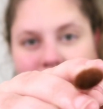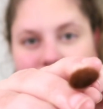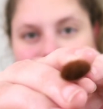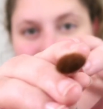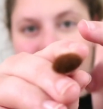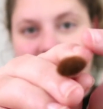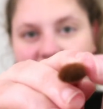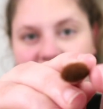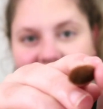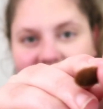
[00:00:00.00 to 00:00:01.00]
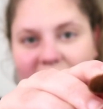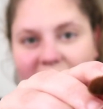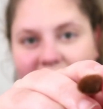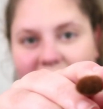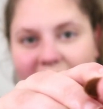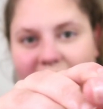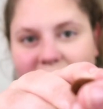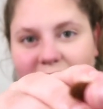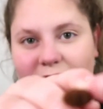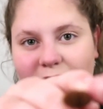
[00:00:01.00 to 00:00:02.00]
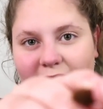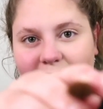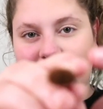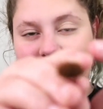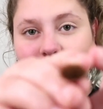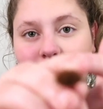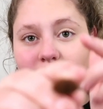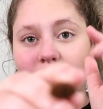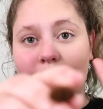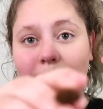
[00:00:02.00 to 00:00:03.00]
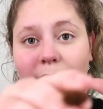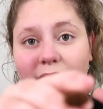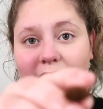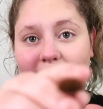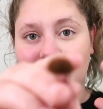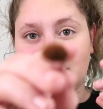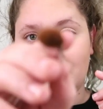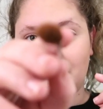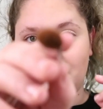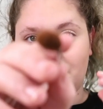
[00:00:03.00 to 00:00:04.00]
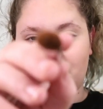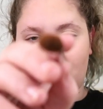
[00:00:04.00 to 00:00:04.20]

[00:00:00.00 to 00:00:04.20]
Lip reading: little buff at the end, like right here, where you can blend and